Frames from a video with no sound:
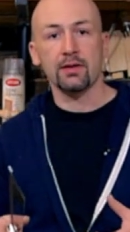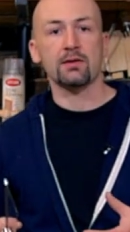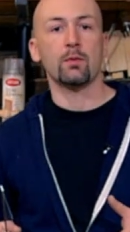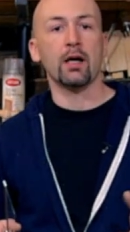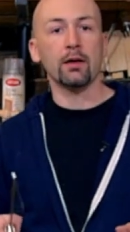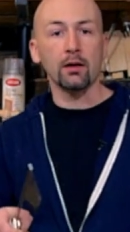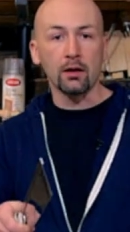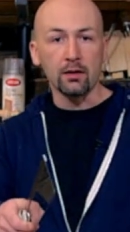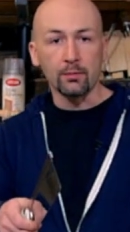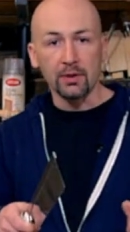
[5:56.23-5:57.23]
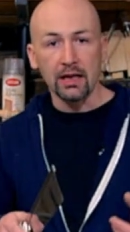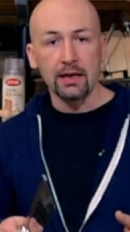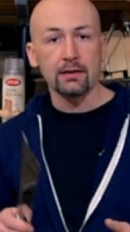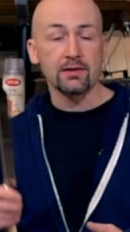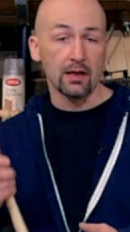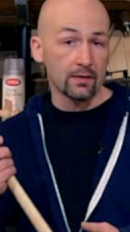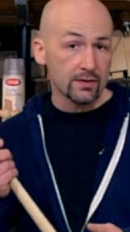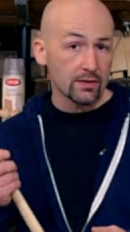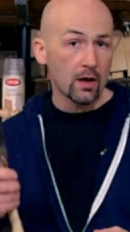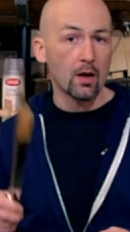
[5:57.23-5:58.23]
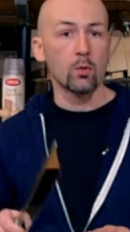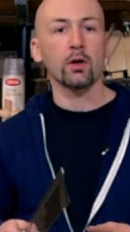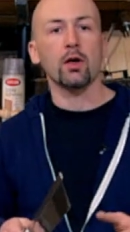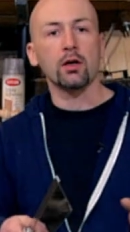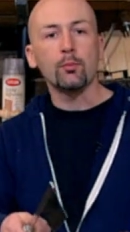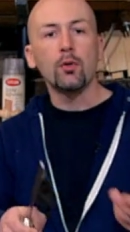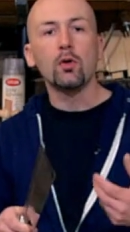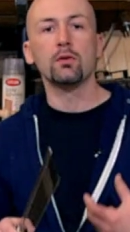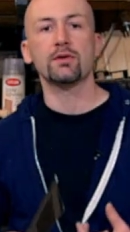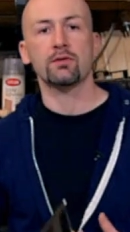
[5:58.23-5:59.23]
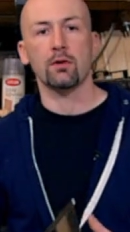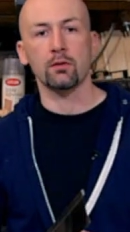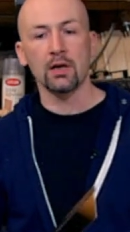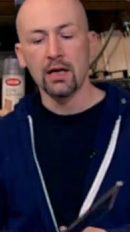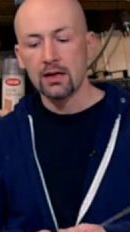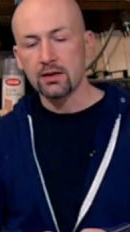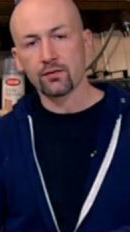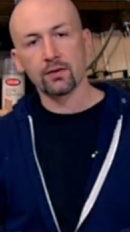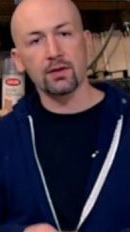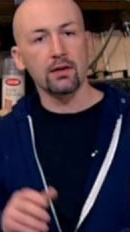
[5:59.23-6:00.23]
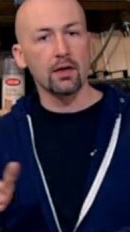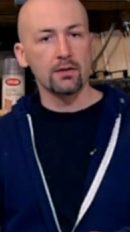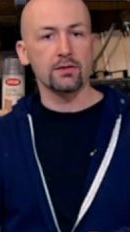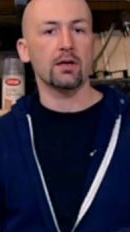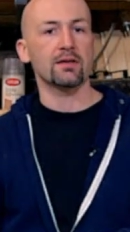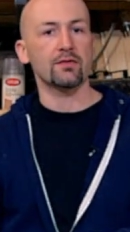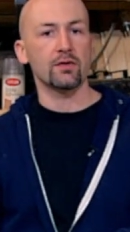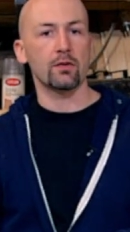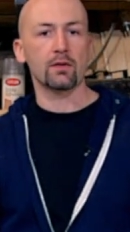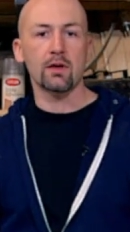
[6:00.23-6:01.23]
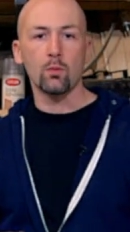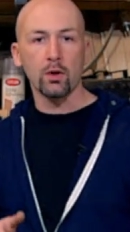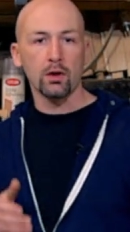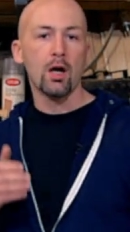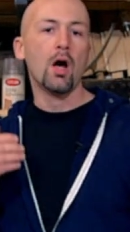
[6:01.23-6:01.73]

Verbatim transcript: That's why a lot of the planes and the saw work on a pull stroke, different than the other saws I've shown you that work